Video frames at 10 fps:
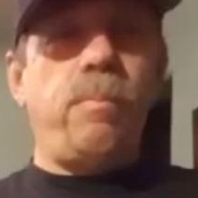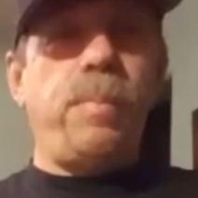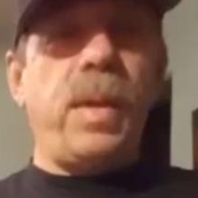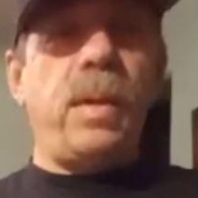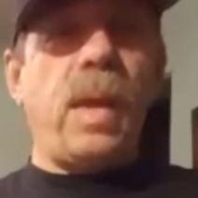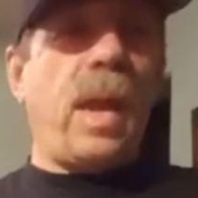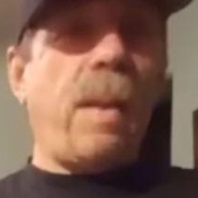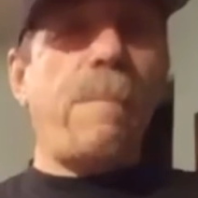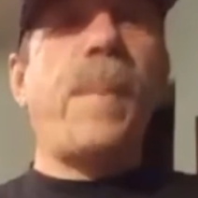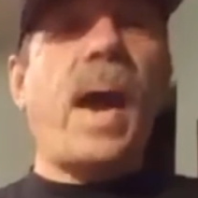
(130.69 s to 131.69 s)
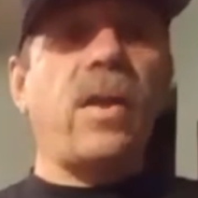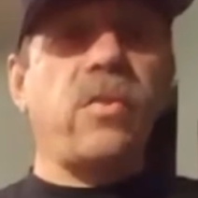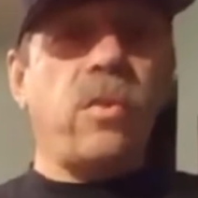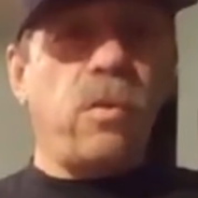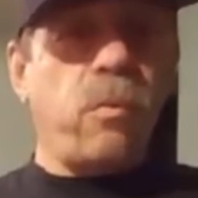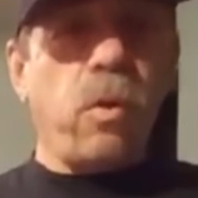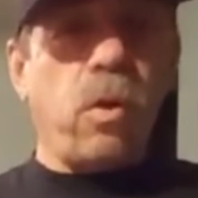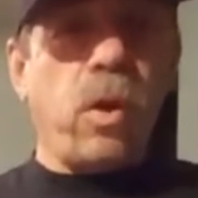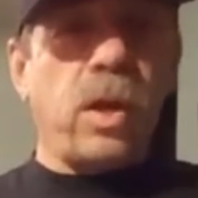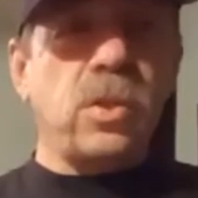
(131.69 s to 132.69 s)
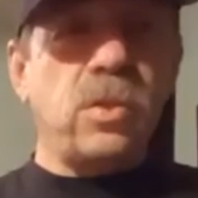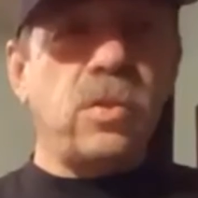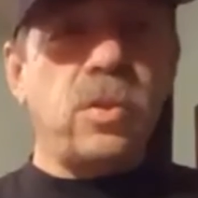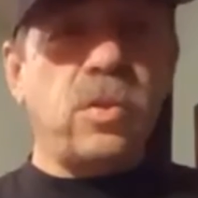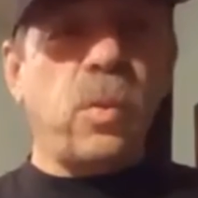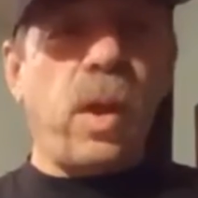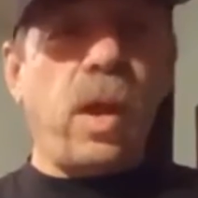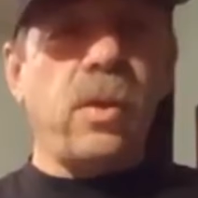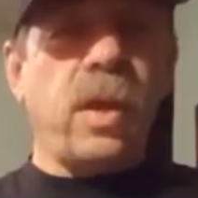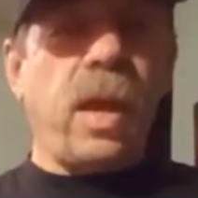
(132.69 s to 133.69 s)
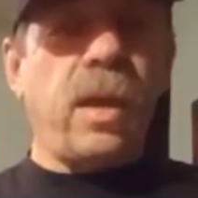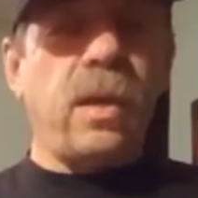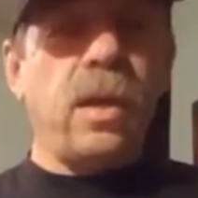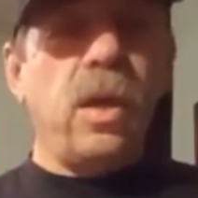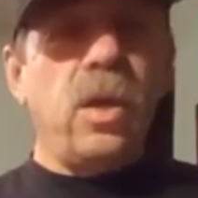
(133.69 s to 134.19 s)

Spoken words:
be an ambassador for corrections is the way I look at it.